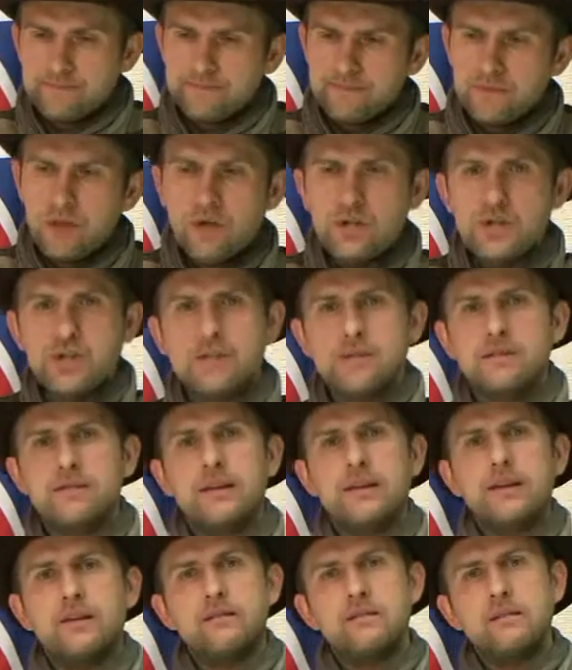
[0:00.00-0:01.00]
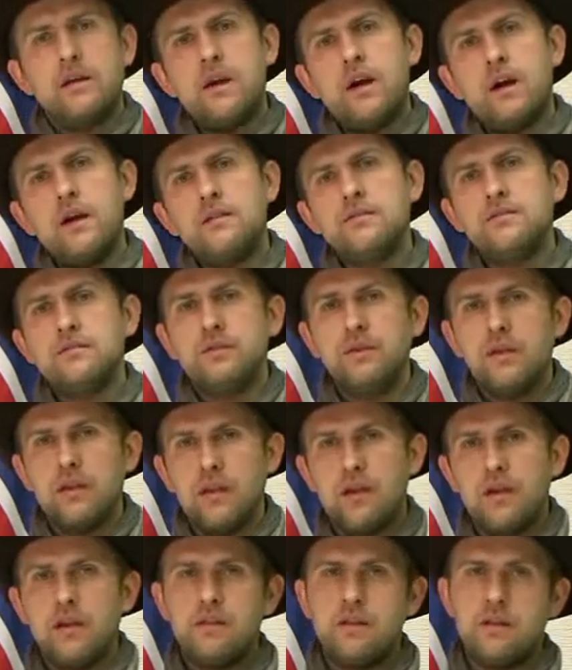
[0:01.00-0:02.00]
Not just like, guys,
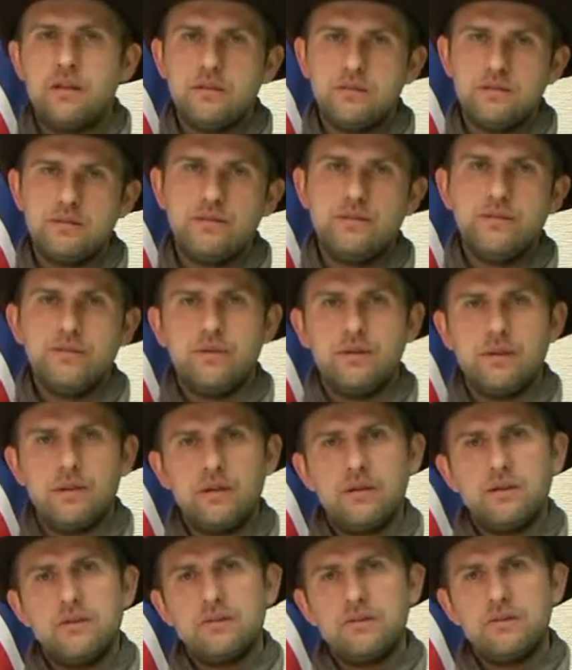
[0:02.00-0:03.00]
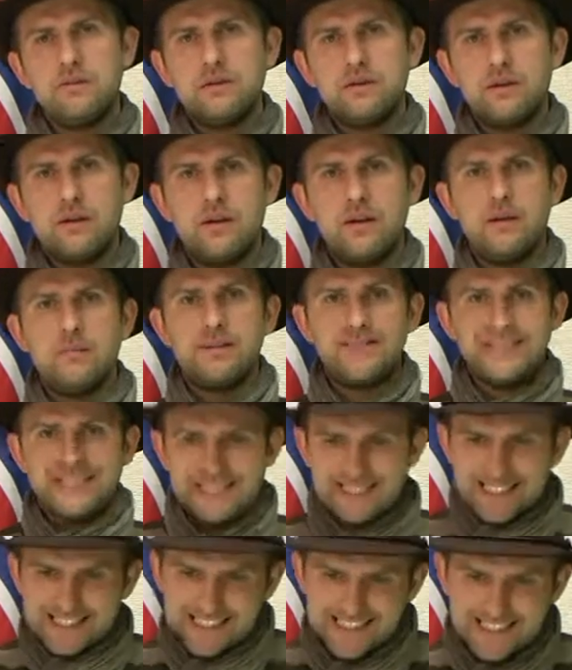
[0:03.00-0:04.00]
okay, let's do this, okay, but
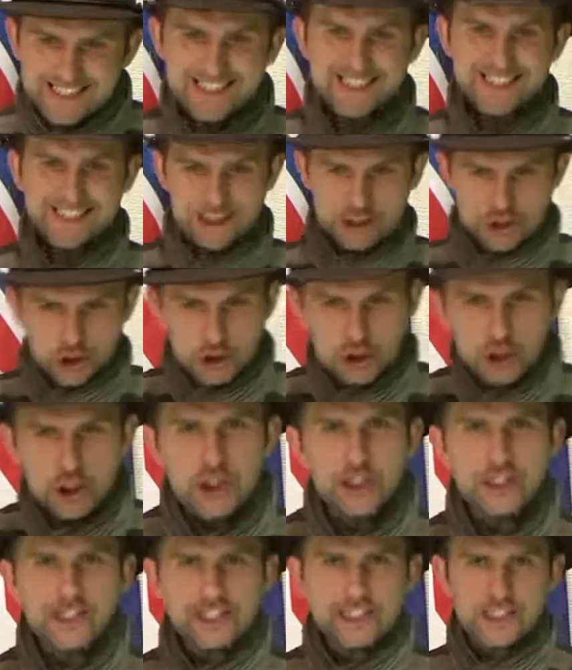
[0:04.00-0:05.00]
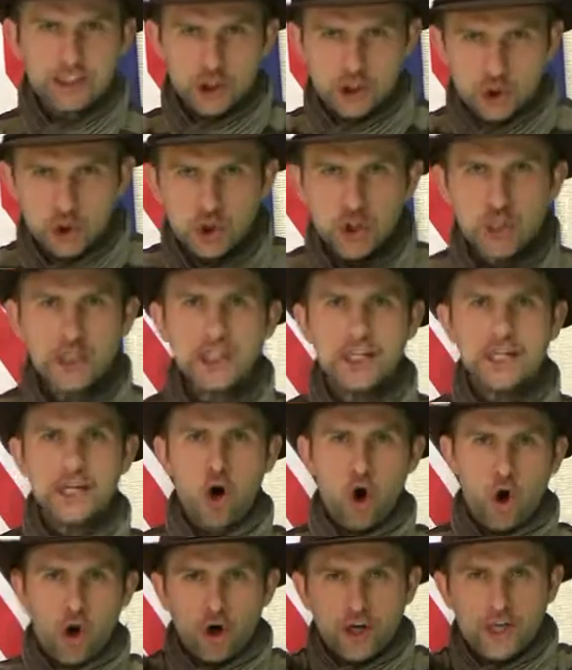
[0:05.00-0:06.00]
really, really
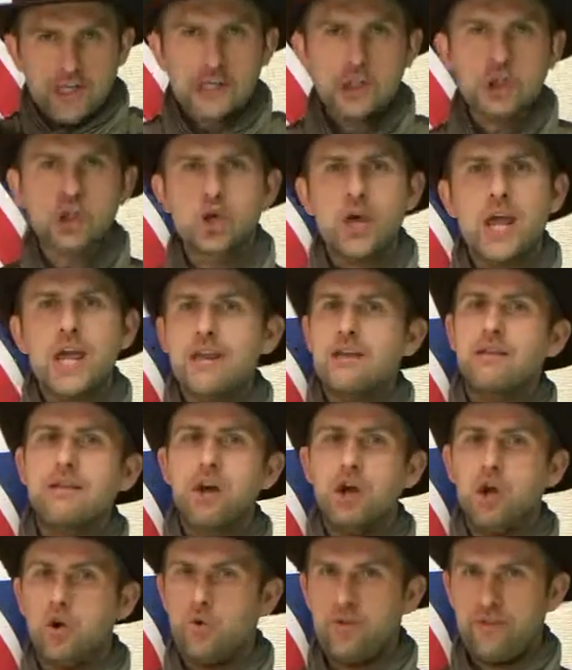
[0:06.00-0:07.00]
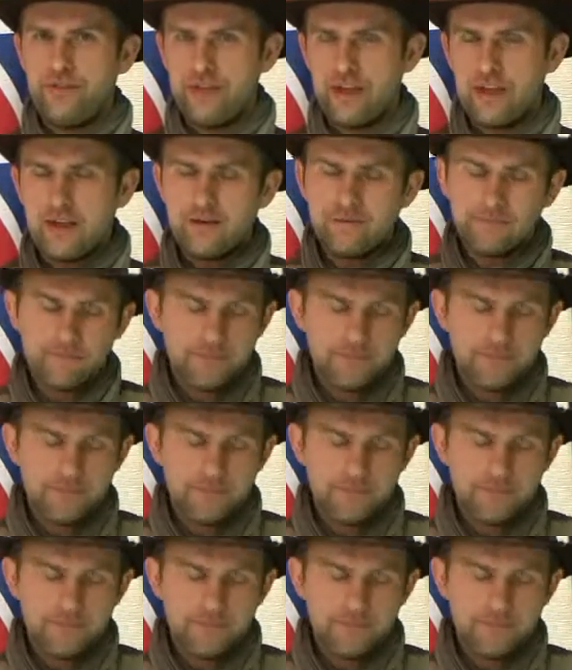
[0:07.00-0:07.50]
orchestrating the whole thing.